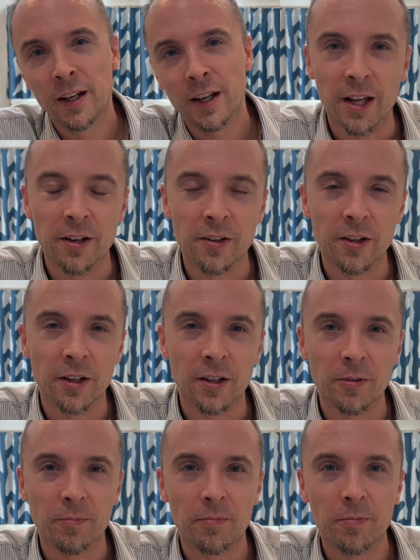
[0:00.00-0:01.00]
and
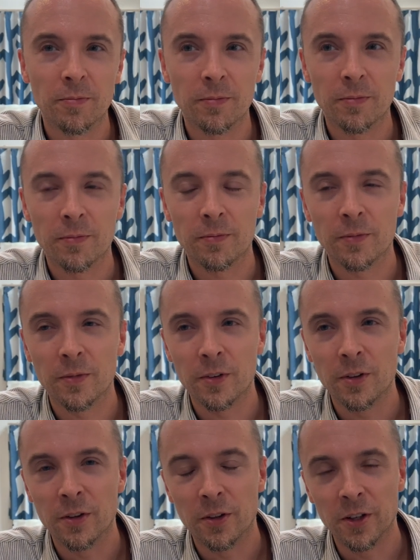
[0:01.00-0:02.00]
the
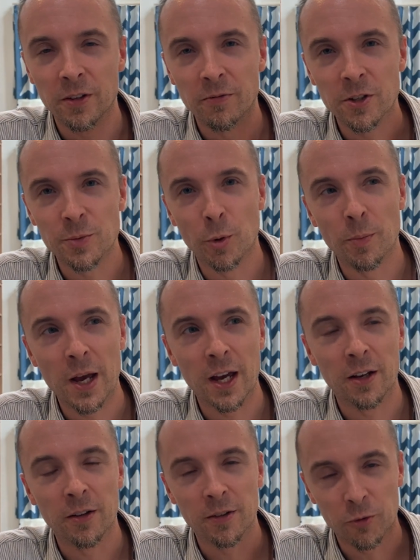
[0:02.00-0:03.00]
Invisible
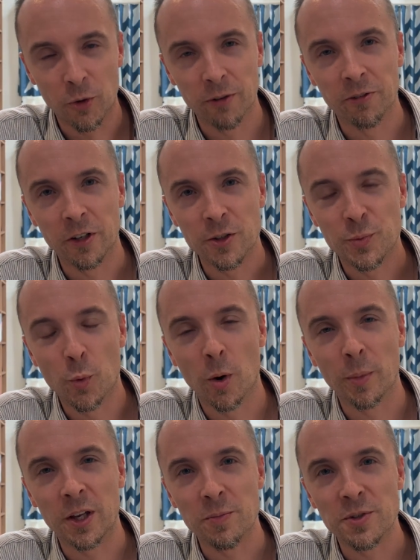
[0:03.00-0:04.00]
Man, Griffin, is
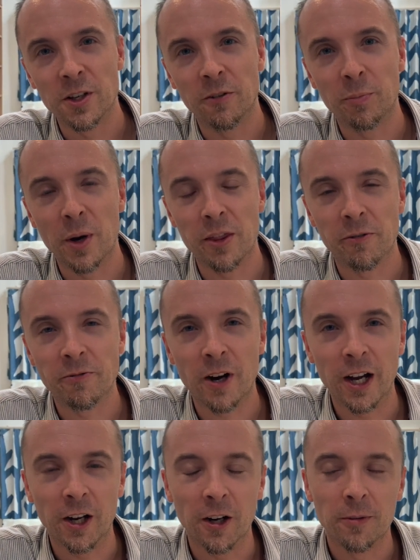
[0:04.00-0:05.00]
warming himself by the
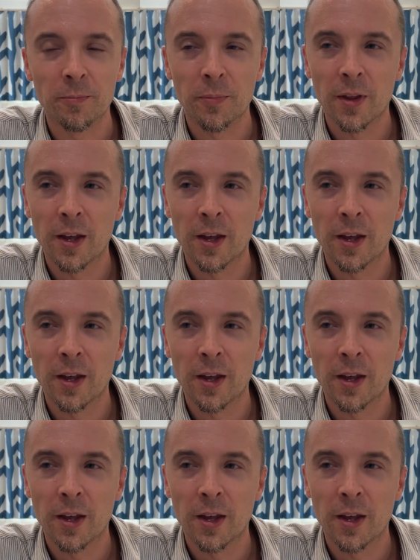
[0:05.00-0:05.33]
fire,